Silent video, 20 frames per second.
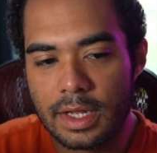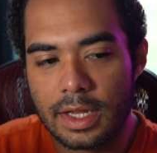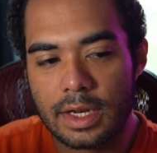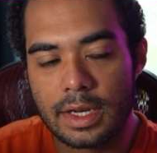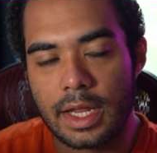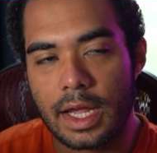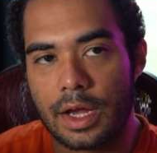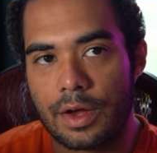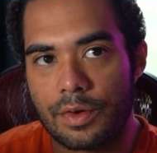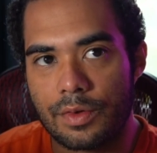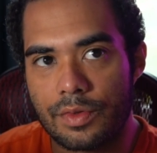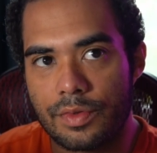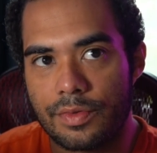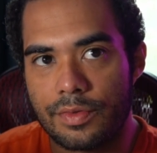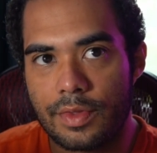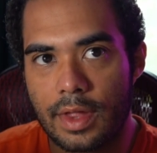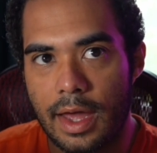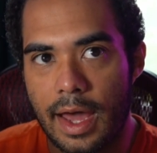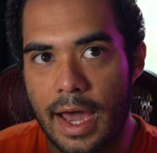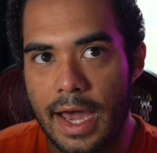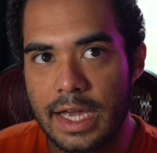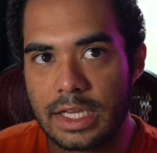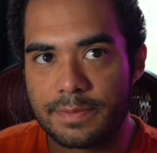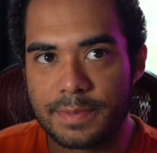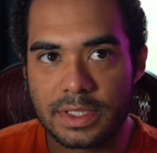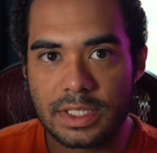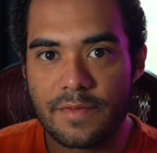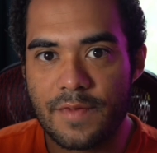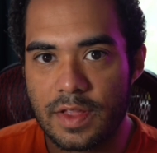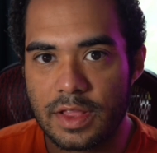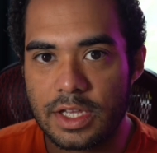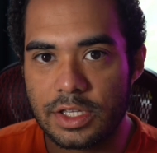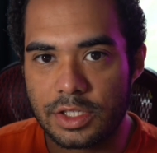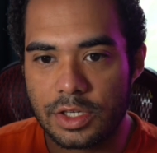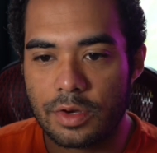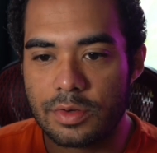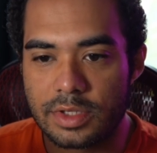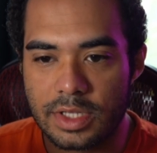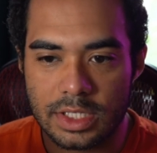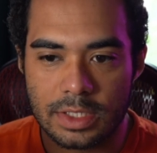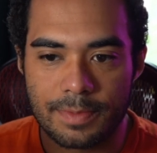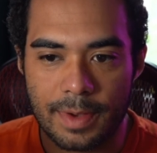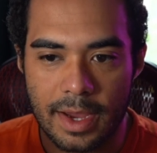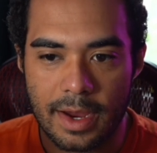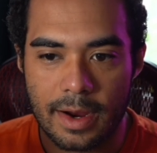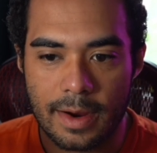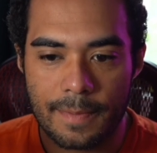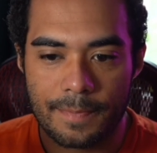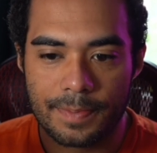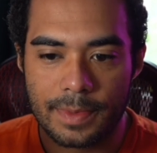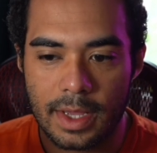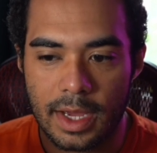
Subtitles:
Now, I specifically chose this pair,